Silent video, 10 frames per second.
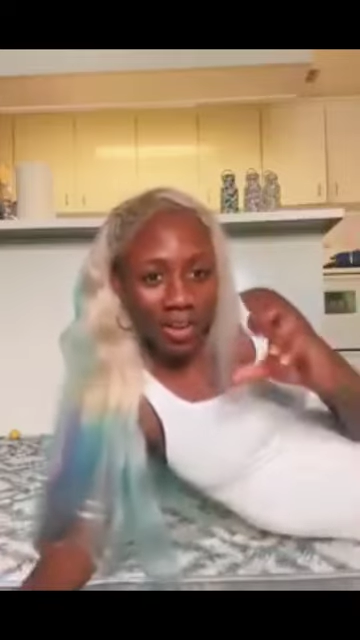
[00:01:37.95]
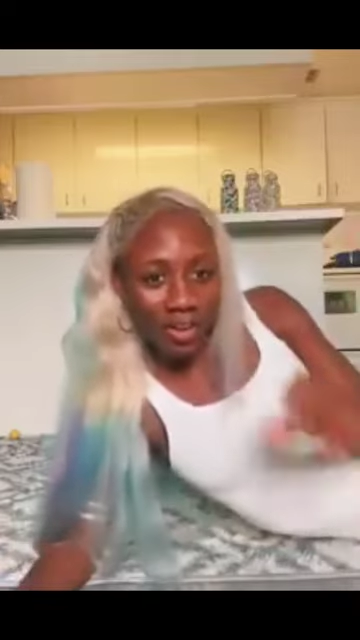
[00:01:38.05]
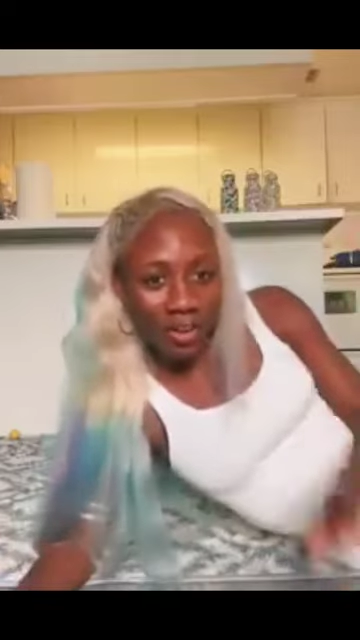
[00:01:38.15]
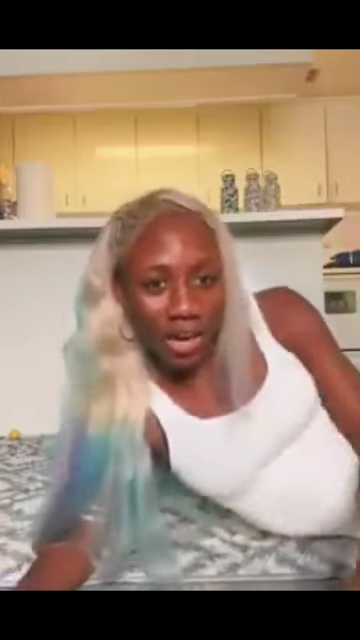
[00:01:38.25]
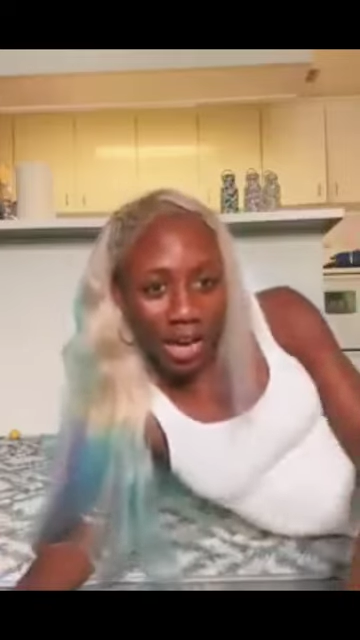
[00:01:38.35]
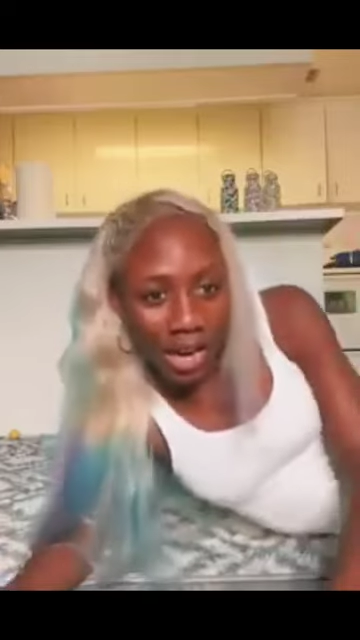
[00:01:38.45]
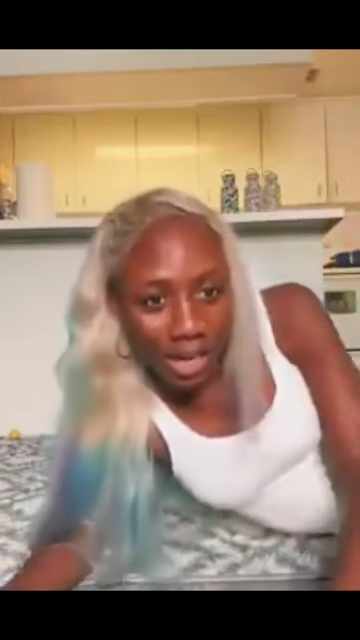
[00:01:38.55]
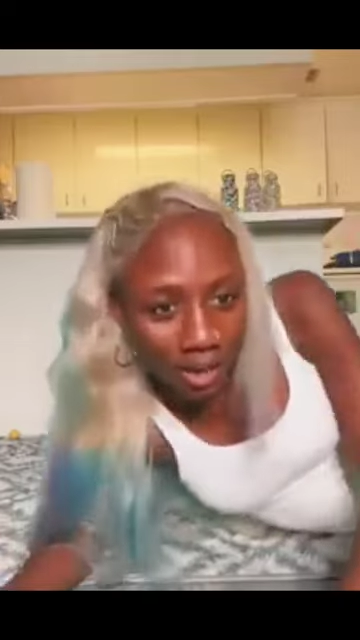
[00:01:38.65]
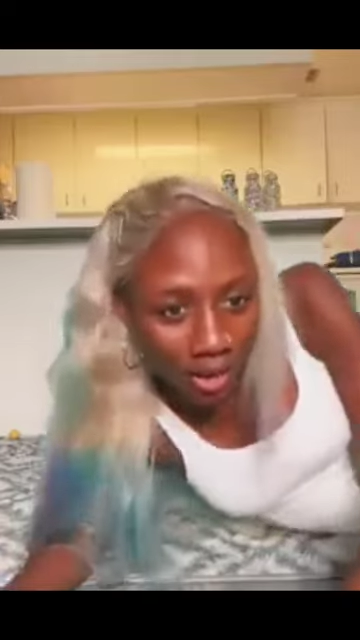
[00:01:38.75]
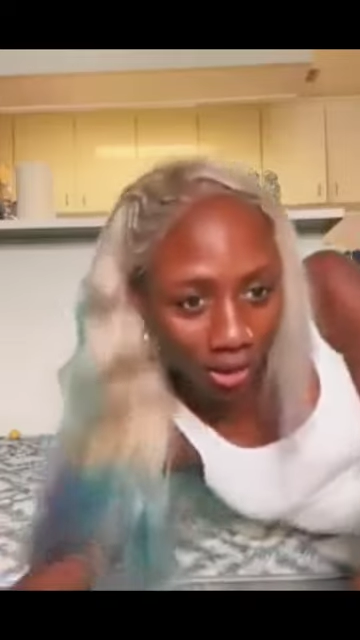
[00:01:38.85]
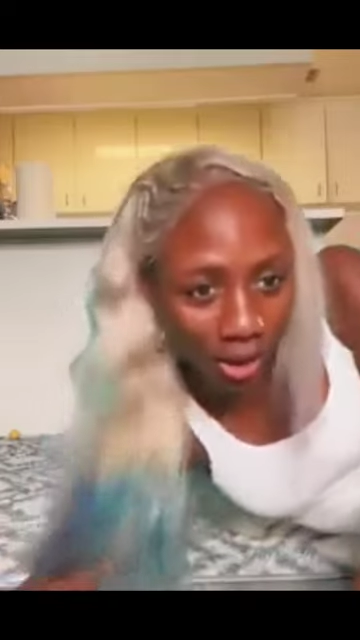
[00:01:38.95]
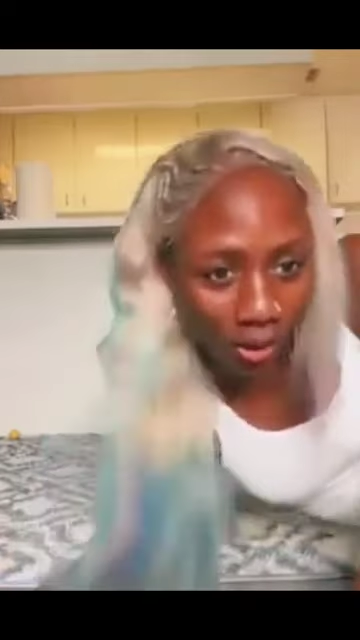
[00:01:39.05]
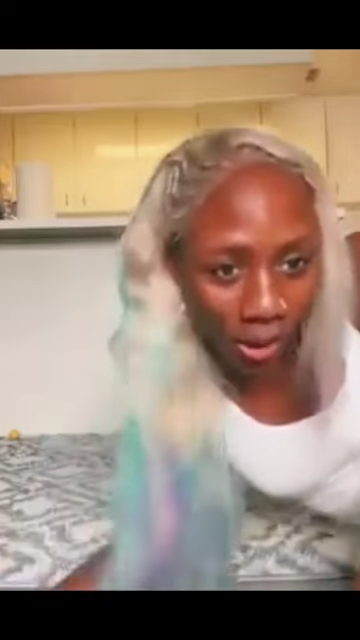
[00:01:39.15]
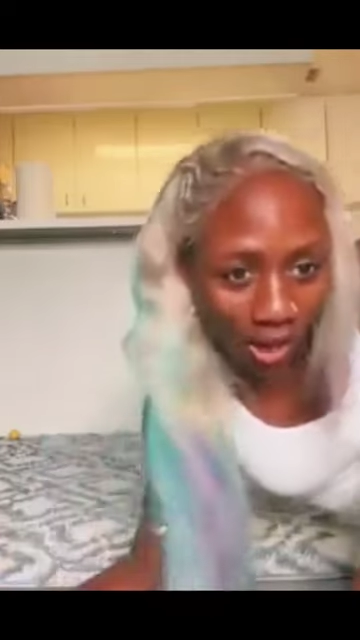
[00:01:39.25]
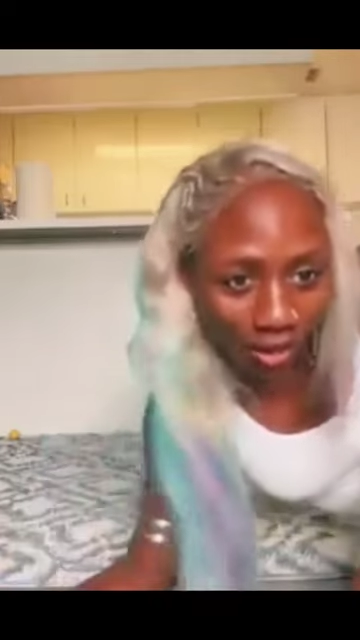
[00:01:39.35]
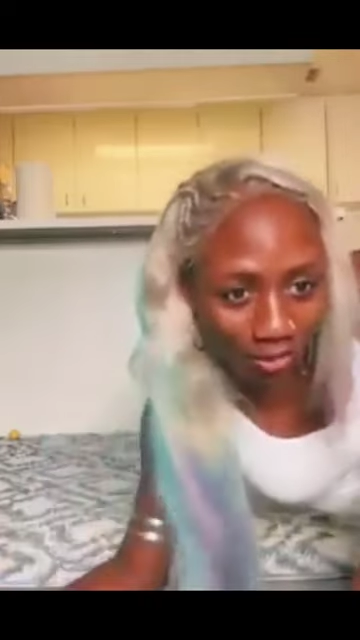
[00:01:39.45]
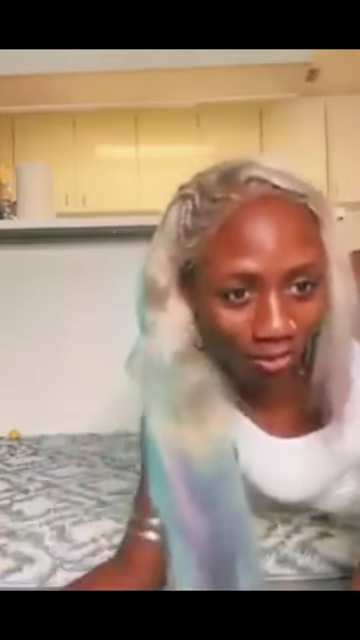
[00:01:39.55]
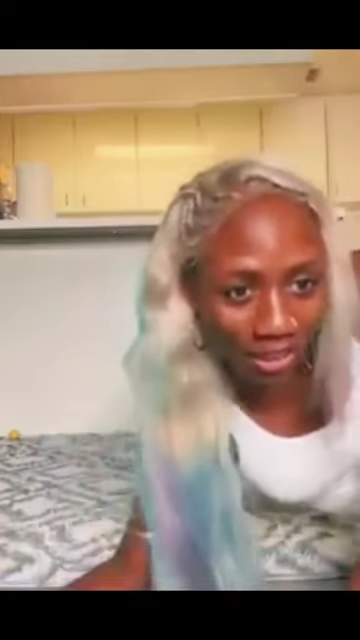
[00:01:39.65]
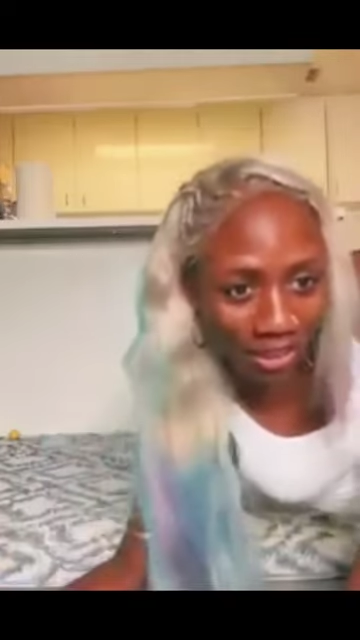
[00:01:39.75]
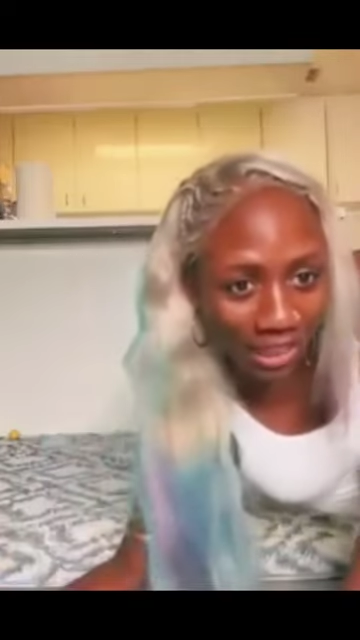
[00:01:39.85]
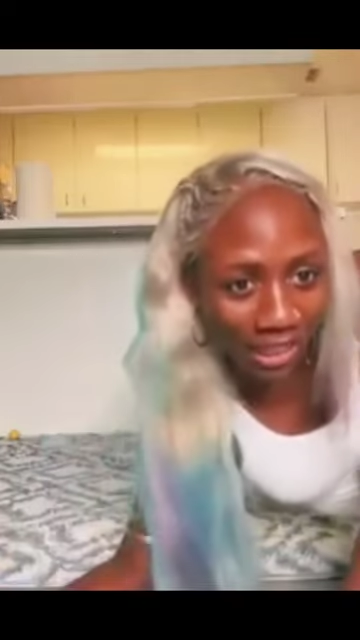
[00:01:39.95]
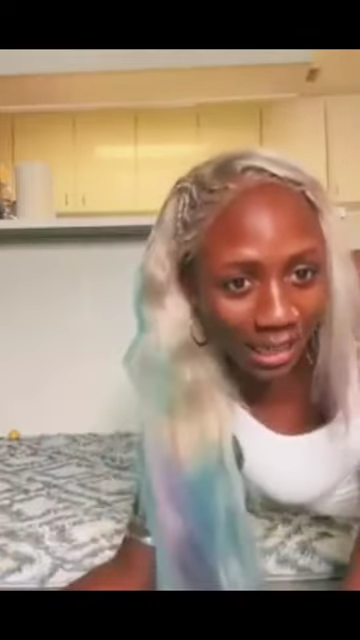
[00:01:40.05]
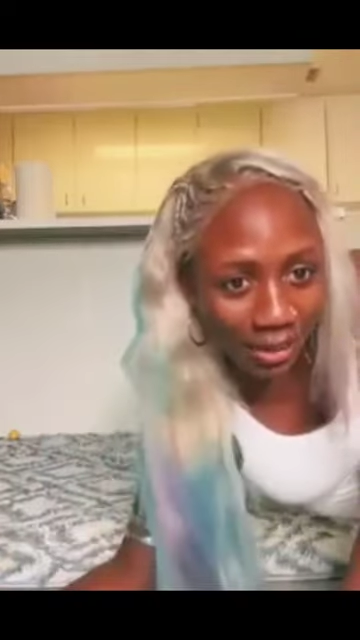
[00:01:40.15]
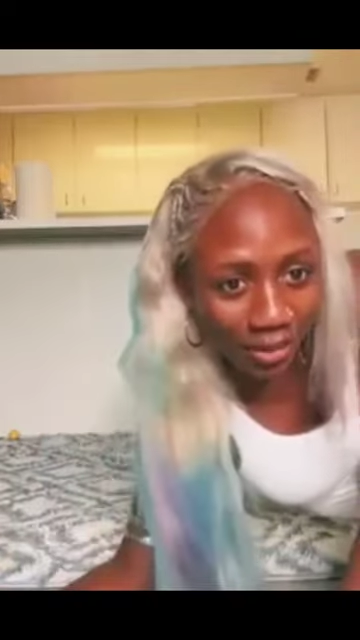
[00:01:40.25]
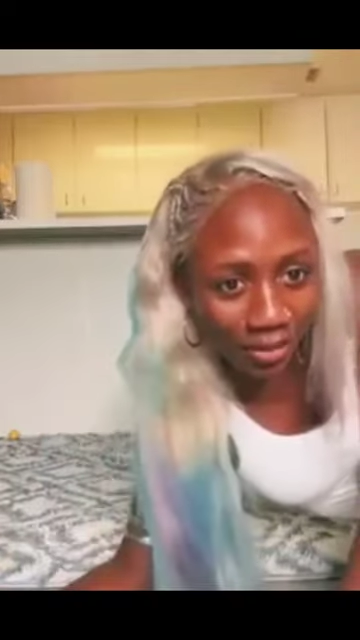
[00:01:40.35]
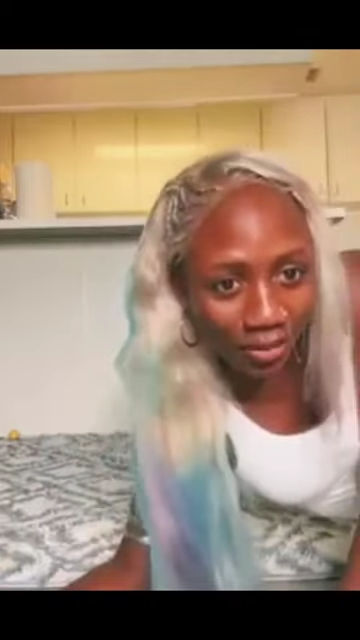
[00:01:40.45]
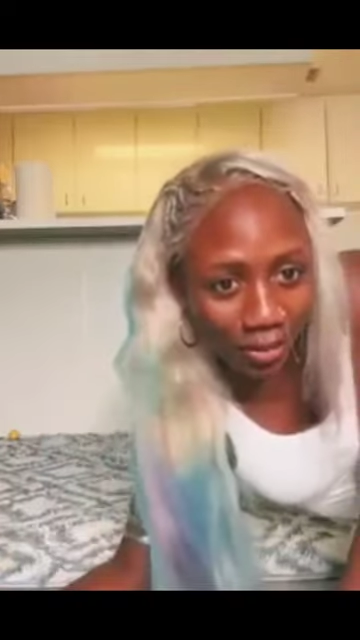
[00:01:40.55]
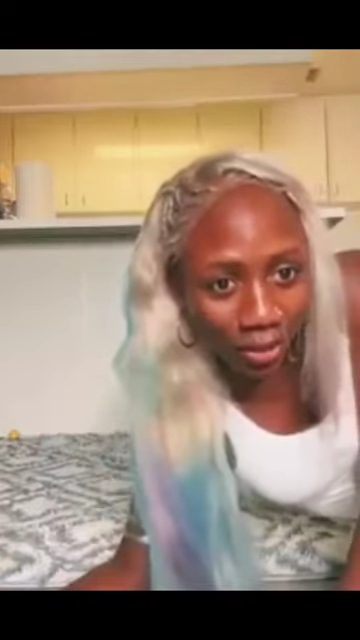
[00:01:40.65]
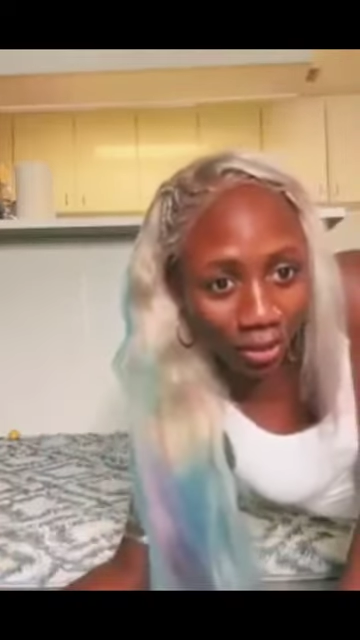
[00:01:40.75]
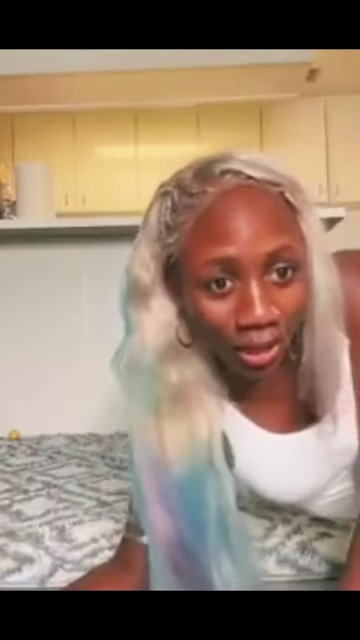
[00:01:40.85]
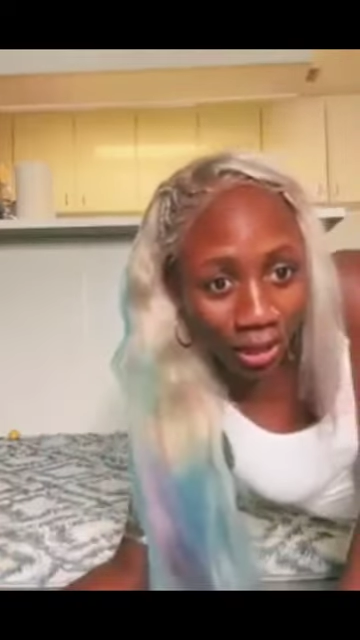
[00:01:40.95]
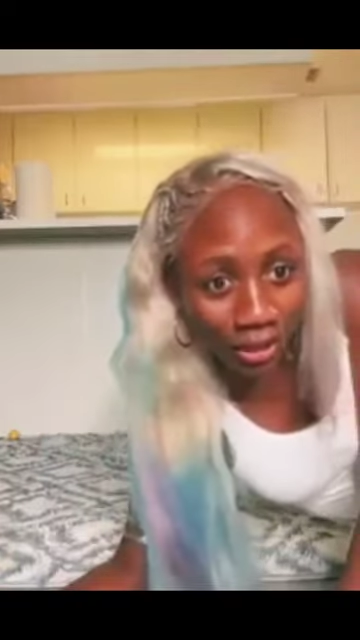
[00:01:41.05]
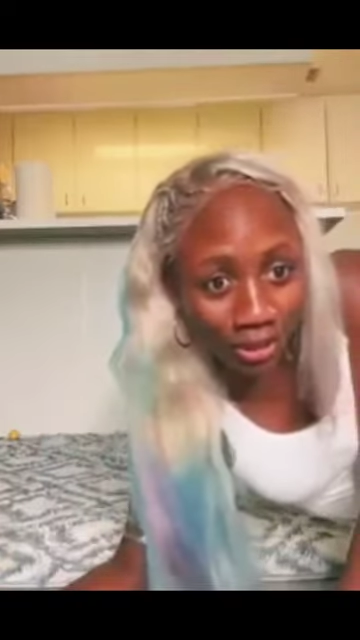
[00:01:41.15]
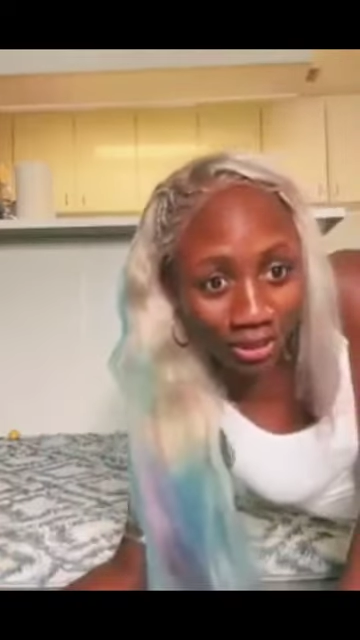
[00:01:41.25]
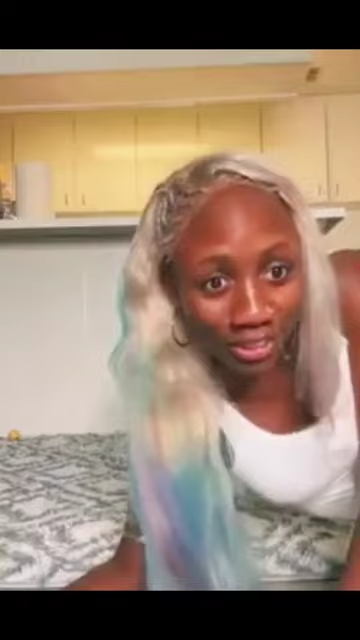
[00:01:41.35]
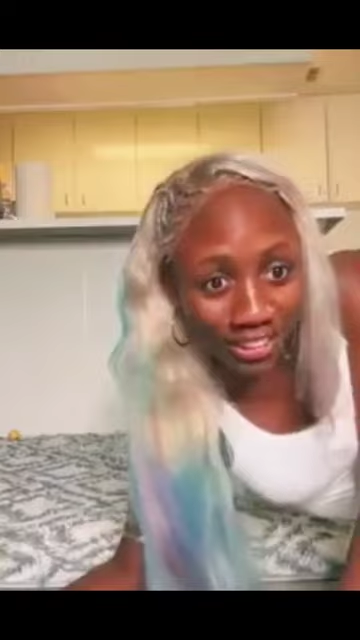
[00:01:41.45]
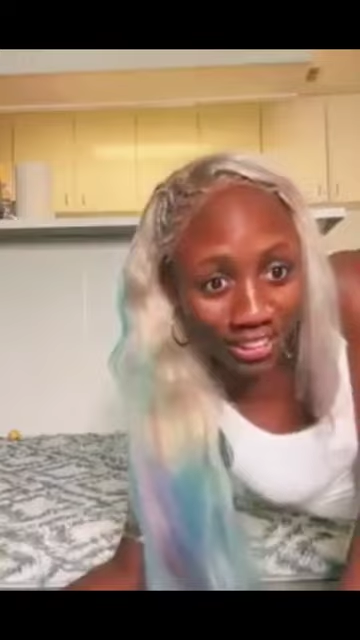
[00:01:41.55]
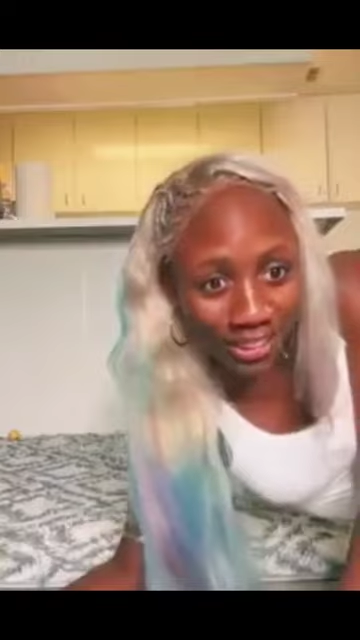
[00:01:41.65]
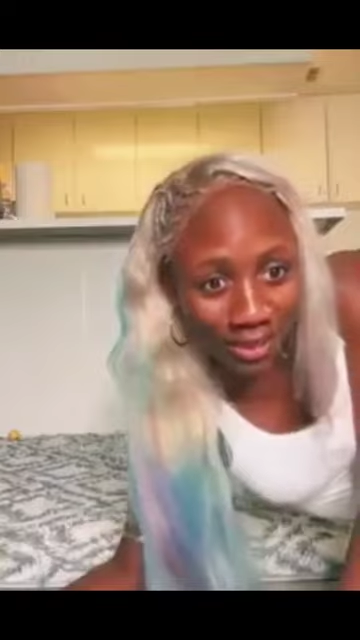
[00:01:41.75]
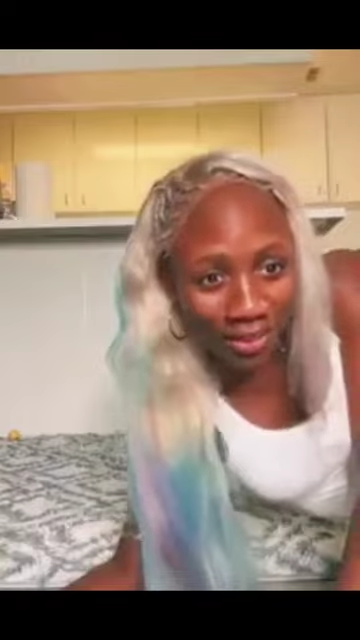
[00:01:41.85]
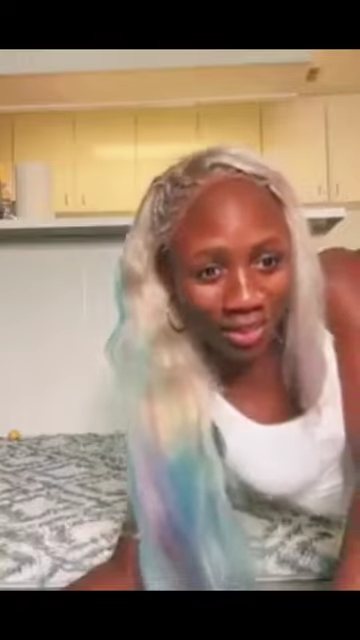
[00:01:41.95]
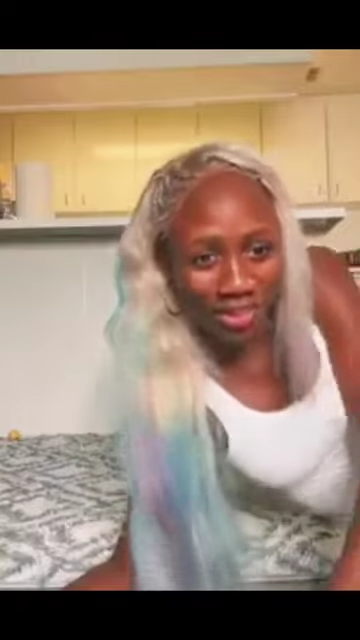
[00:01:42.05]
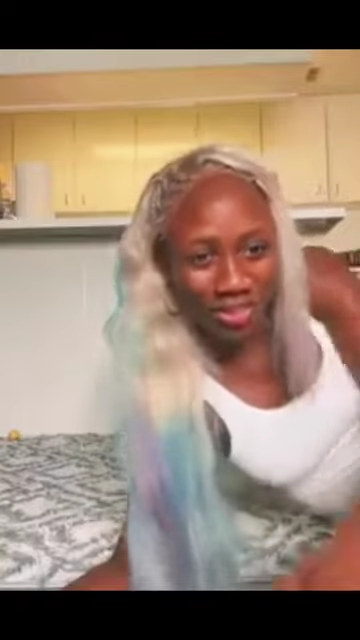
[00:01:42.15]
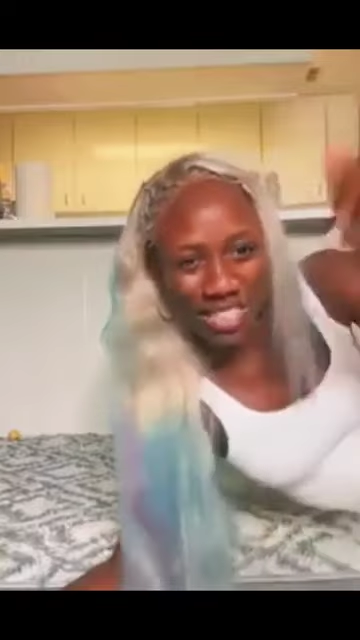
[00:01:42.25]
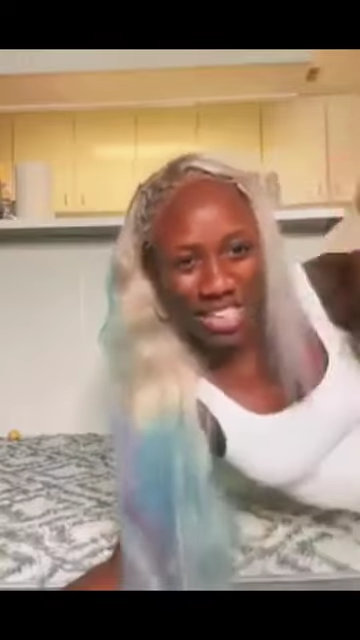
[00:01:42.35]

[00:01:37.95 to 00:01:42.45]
Korra, I got out of bed laying on the floor doing the sit-up with you.